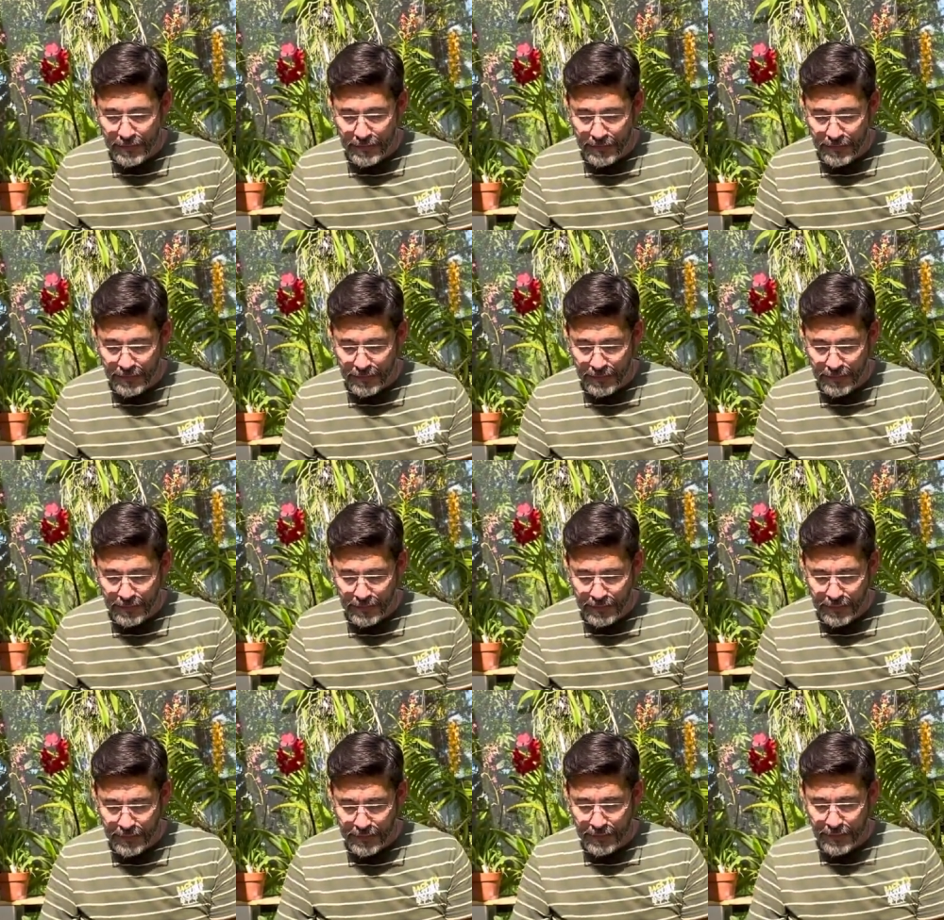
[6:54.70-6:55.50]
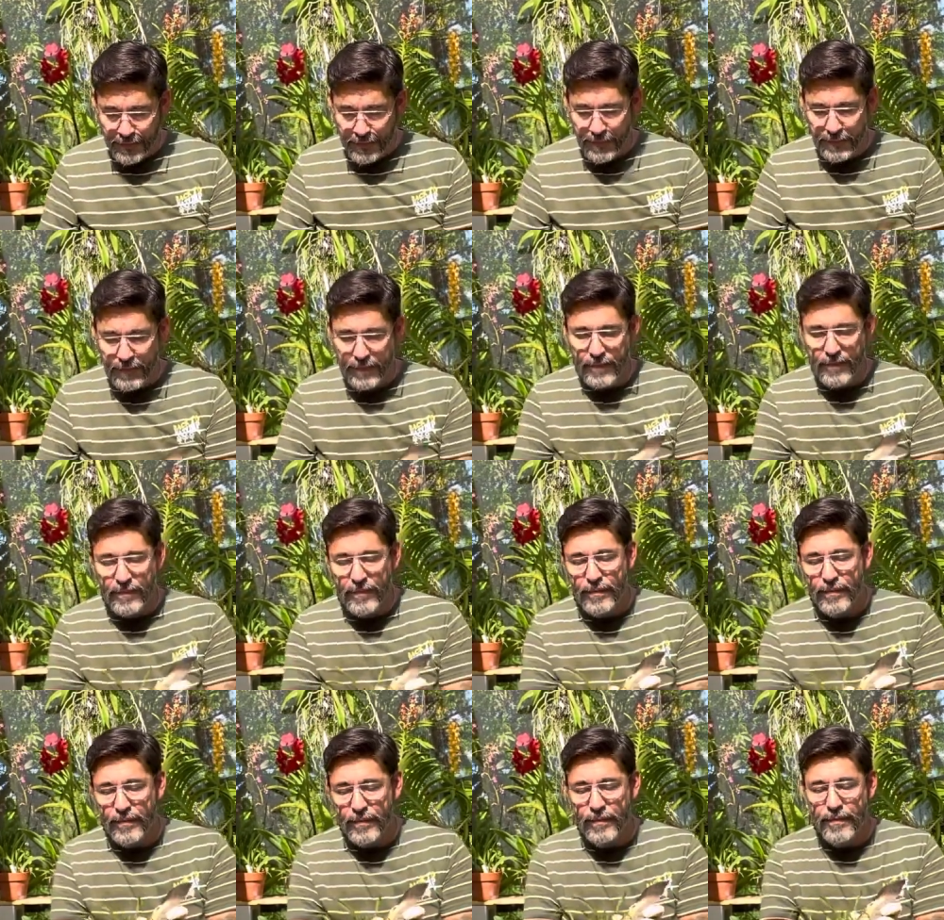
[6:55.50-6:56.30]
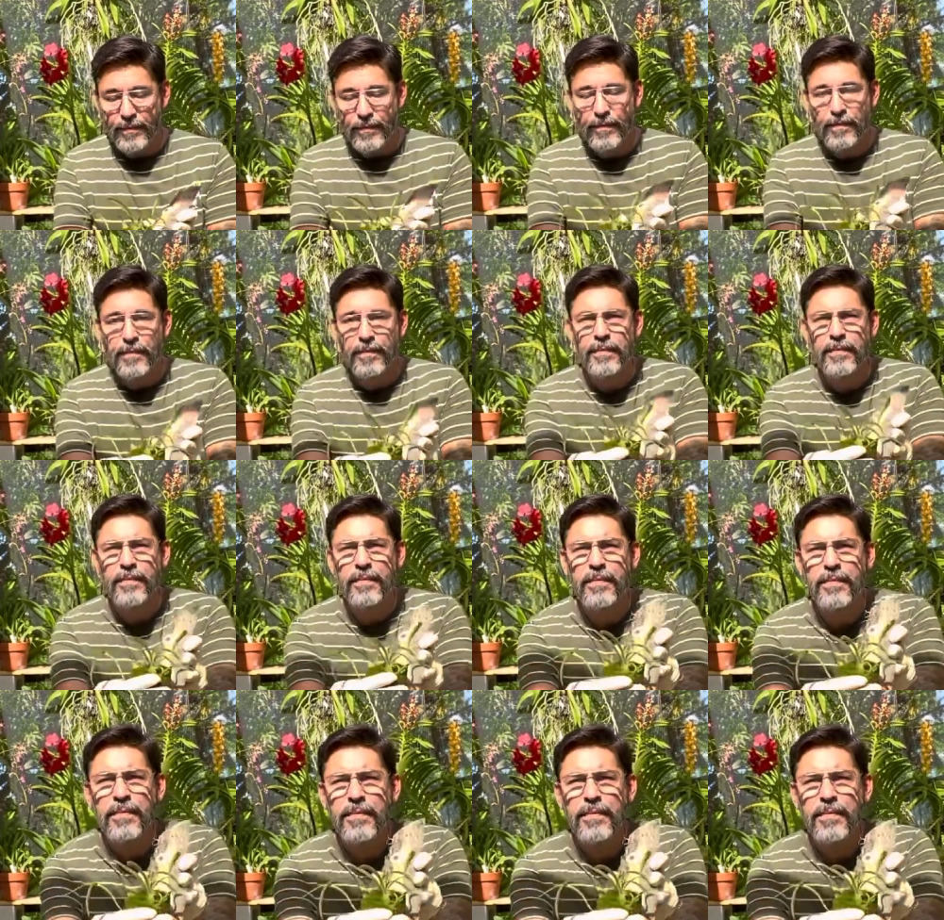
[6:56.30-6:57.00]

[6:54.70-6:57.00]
Nobody speaks.